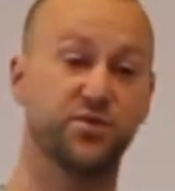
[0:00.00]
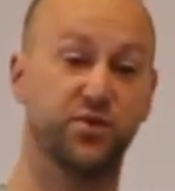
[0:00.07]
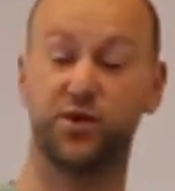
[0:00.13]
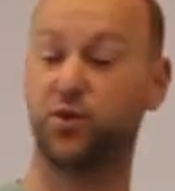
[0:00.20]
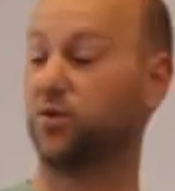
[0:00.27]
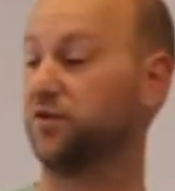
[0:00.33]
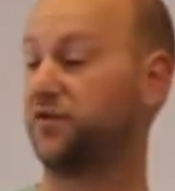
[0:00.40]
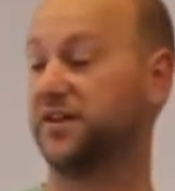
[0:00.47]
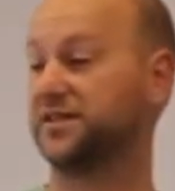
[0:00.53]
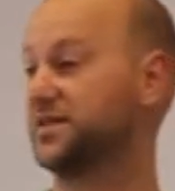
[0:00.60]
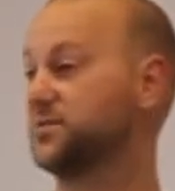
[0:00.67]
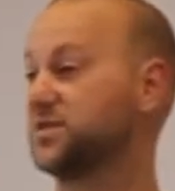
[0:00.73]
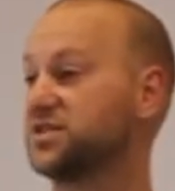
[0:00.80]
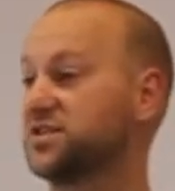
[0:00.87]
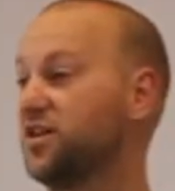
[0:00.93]
we all are
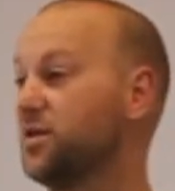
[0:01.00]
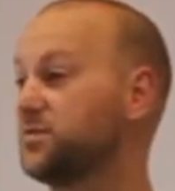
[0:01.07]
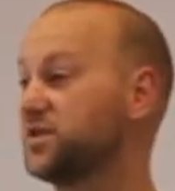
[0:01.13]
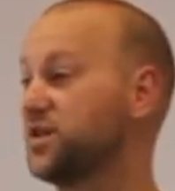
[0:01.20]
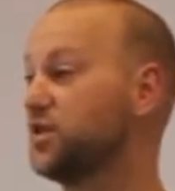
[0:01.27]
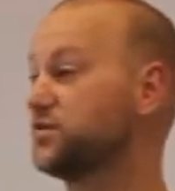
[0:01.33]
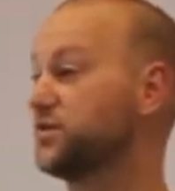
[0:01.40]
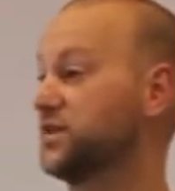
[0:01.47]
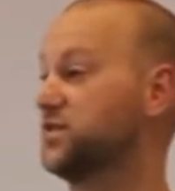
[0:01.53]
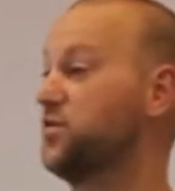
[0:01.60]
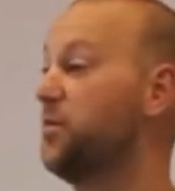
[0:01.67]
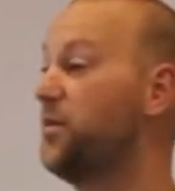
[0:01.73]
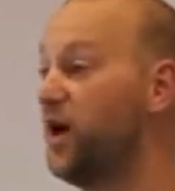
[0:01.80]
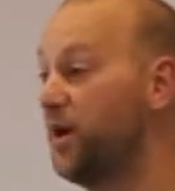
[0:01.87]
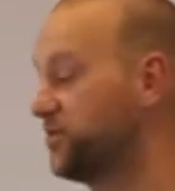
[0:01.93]
victims at times, and those of us who
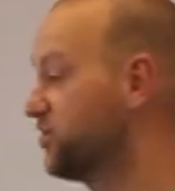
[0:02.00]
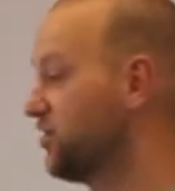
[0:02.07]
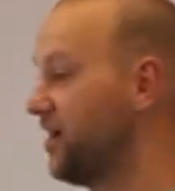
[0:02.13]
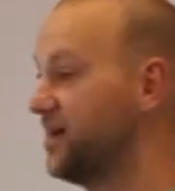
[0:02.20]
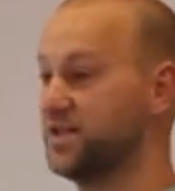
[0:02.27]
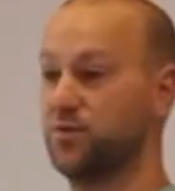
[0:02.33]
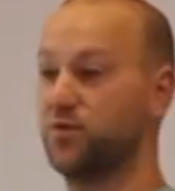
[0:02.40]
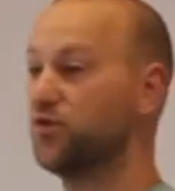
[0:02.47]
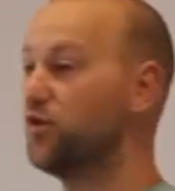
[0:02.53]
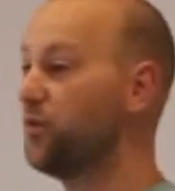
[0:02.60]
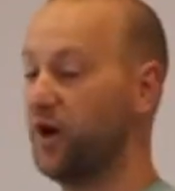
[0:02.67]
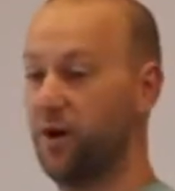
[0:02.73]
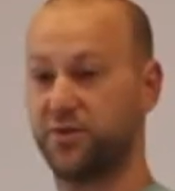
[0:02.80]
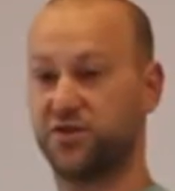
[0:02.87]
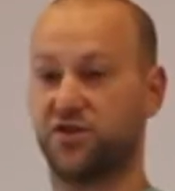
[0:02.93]
are perpetrators, and we're all
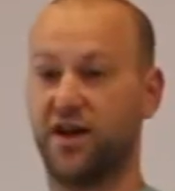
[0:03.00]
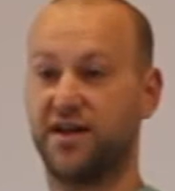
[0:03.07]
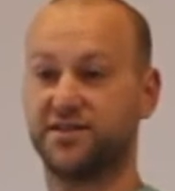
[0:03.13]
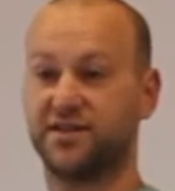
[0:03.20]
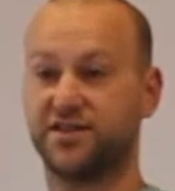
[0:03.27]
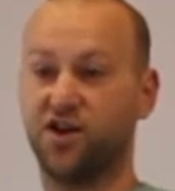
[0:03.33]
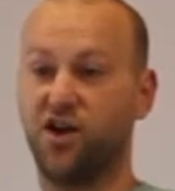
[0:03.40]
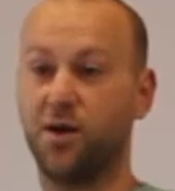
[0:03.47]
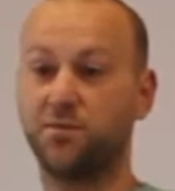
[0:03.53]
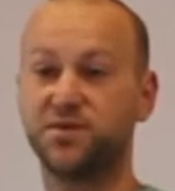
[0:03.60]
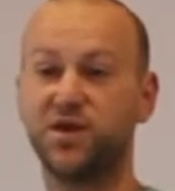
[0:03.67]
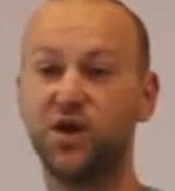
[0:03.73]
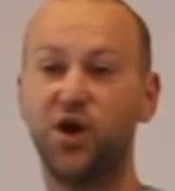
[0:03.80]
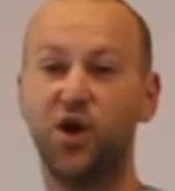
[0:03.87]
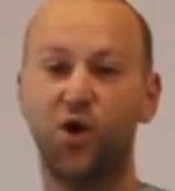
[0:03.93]
perpetrators at times,